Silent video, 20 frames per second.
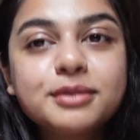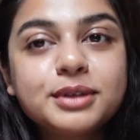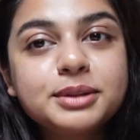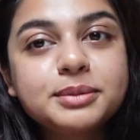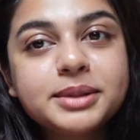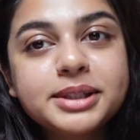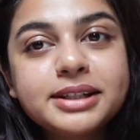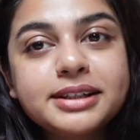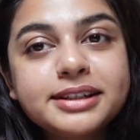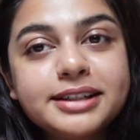will
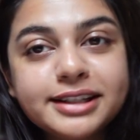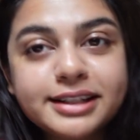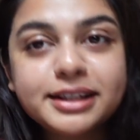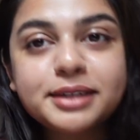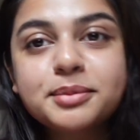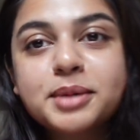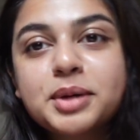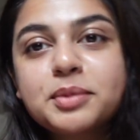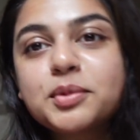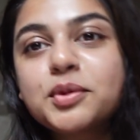be
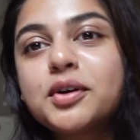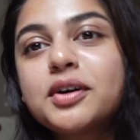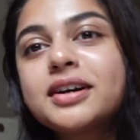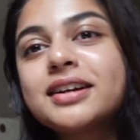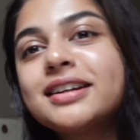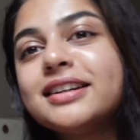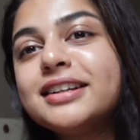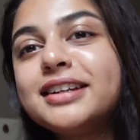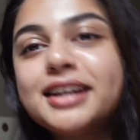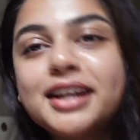reading my book
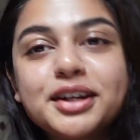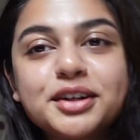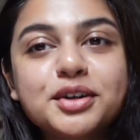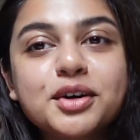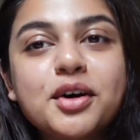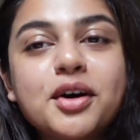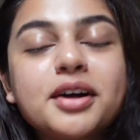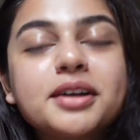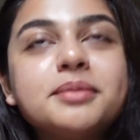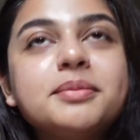later
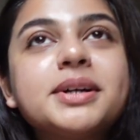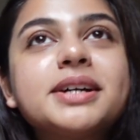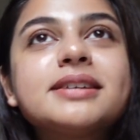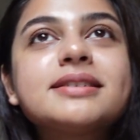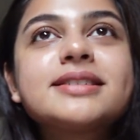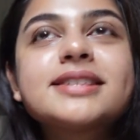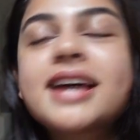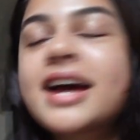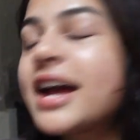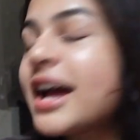on
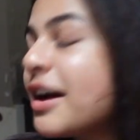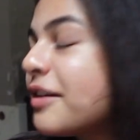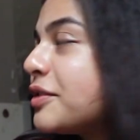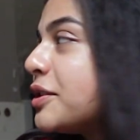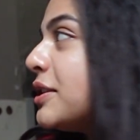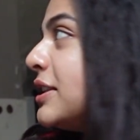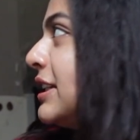because I have to